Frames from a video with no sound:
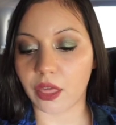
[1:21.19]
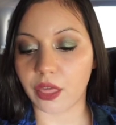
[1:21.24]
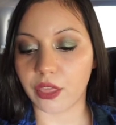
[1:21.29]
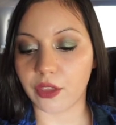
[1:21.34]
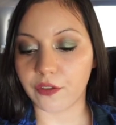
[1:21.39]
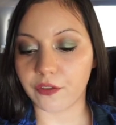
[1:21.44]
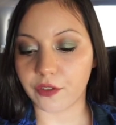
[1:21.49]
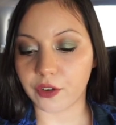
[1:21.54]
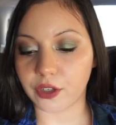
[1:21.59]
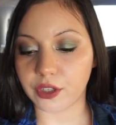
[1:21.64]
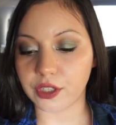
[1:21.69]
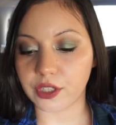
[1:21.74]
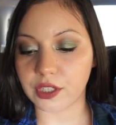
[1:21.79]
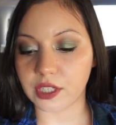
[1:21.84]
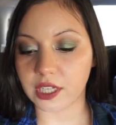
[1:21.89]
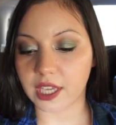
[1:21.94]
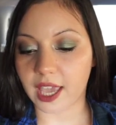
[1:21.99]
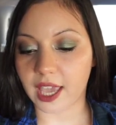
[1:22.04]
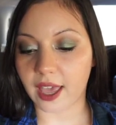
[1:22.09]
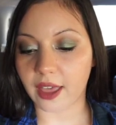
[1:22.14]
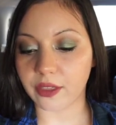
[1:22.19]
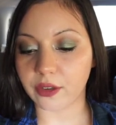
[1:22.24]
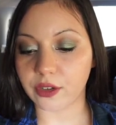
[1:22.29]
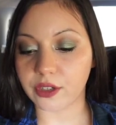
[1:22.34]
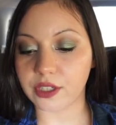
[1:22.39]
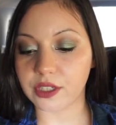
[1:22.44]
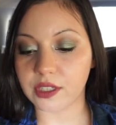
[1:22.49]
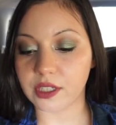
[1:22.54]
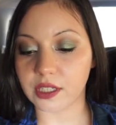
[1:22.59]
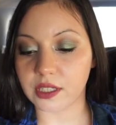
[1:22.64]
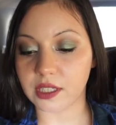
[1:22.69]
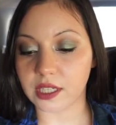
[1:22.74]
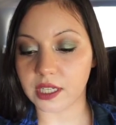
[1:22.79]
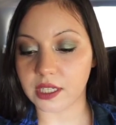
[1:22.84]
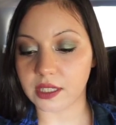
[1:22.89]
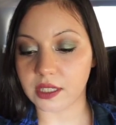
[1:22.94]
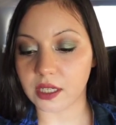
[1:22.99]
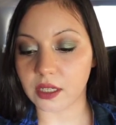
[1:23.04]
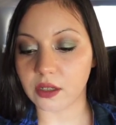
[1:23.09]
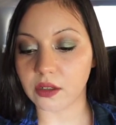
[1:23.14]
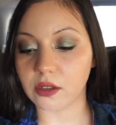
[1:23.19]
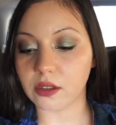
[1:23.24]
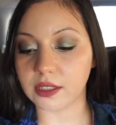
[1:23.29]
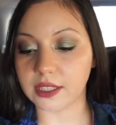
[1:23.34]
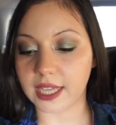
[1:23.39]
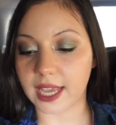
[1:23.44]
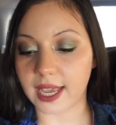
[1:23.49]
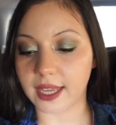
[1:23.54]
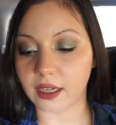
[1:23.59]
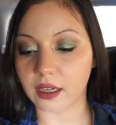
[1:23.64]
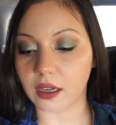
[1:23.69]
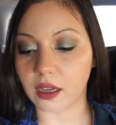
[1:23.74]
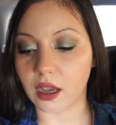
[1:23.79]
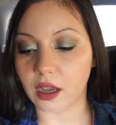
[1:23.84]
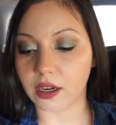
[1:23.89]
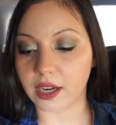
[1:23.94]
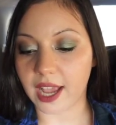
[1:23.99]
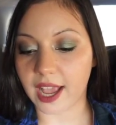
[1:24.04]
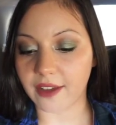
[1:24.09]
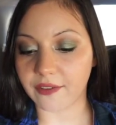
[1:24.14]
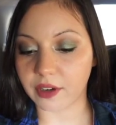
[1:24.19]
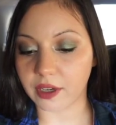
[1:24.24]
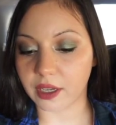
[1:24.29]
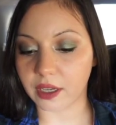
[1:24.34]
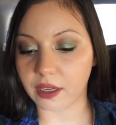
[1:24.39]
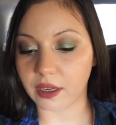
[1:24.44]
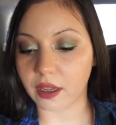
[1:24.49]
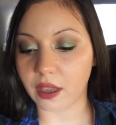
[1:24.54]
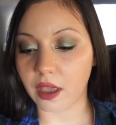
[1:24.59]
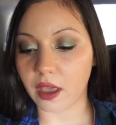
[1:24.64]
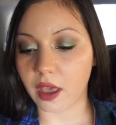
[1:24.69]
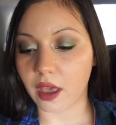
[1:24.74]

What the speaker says: the first to gather statistical data on African